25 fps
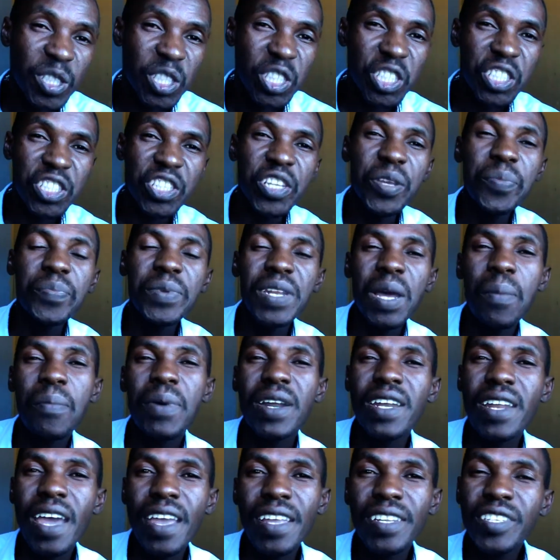Tip
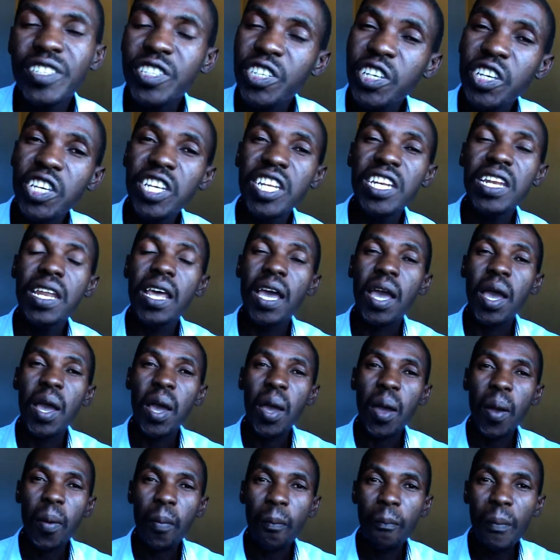number 19,
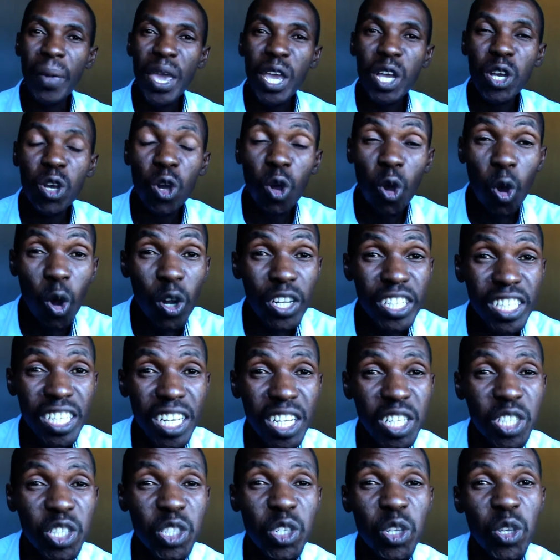make
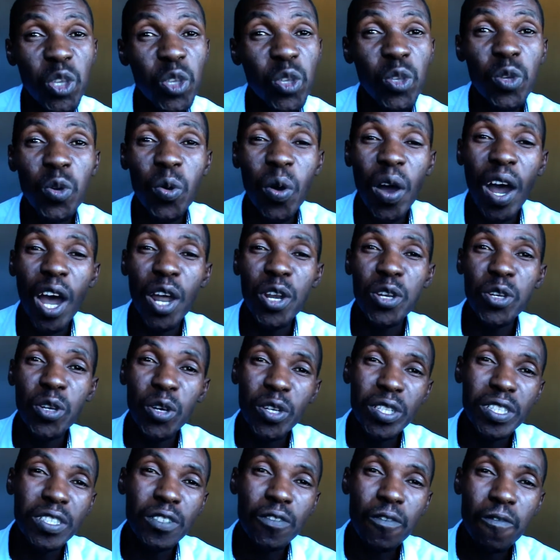content you are
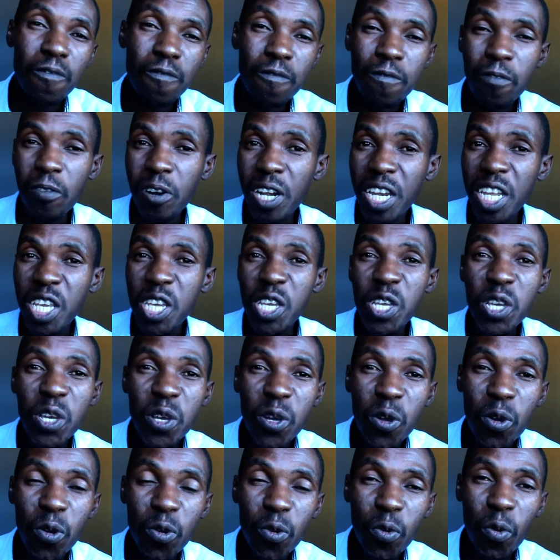not fully
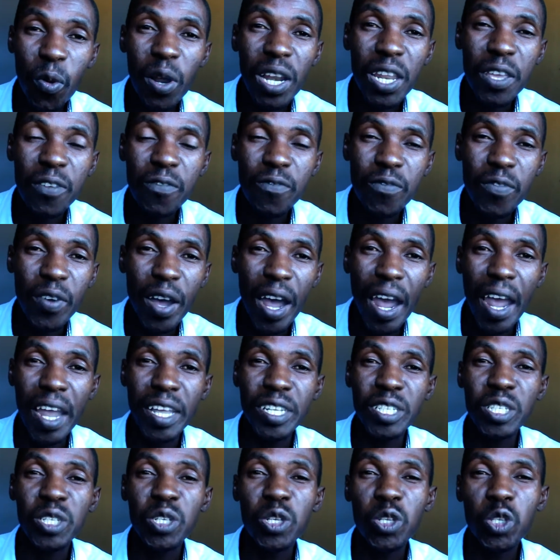
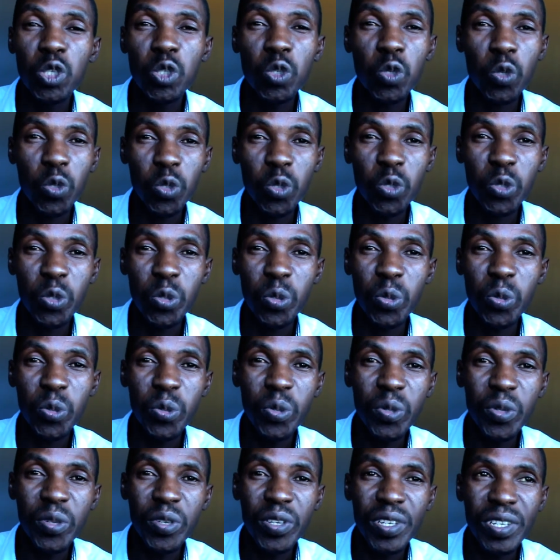qualified to do.
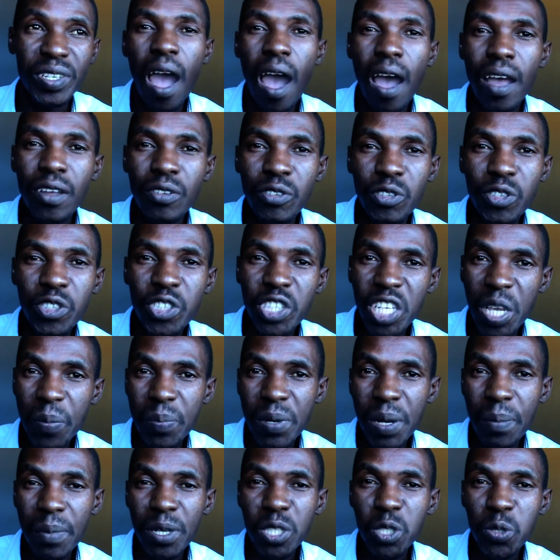Tip
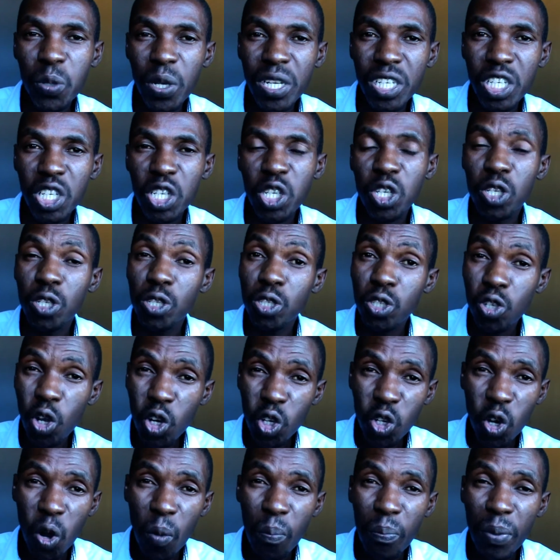number 20,
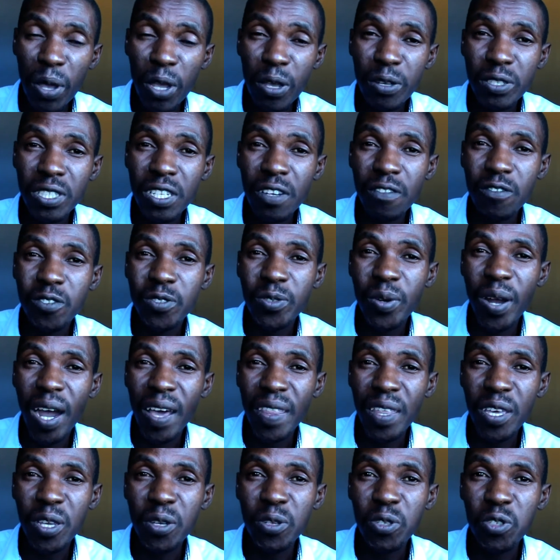don't compare yourself to
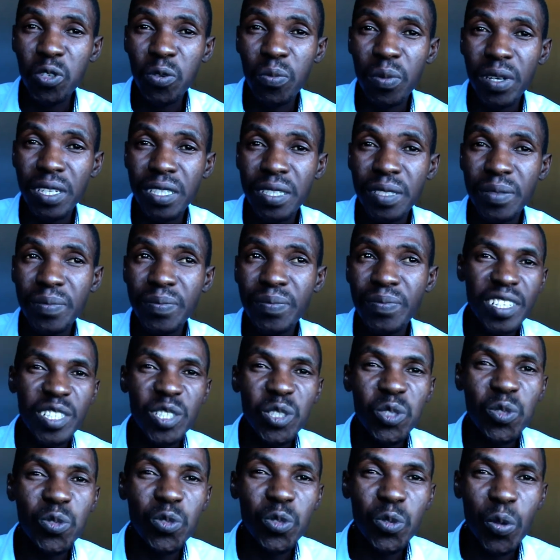other YouTubers.
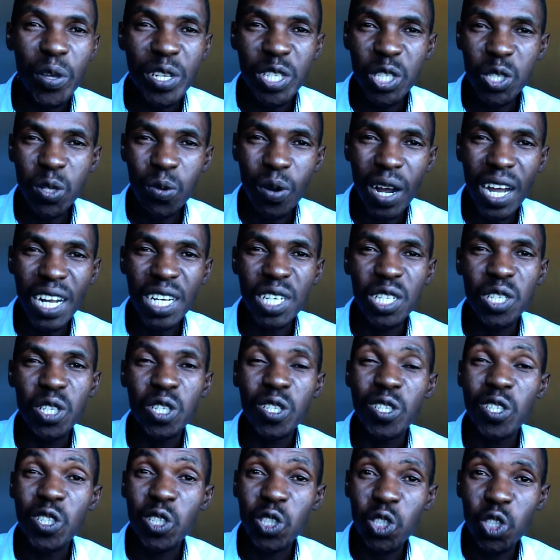
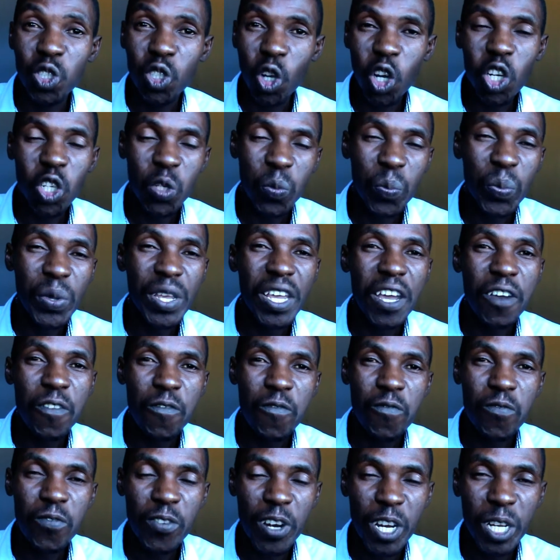21, don't be
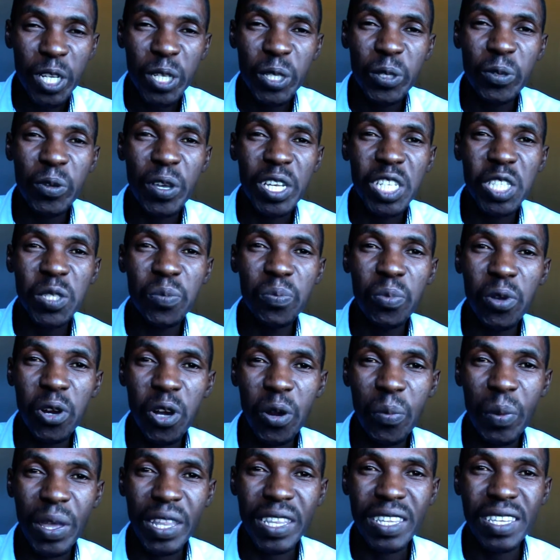afraid to
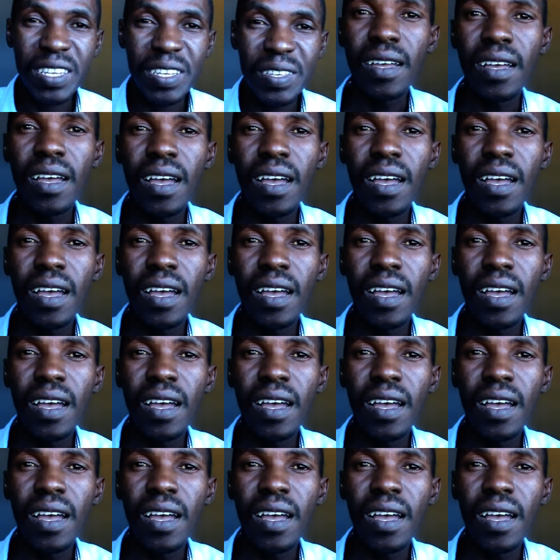experiment.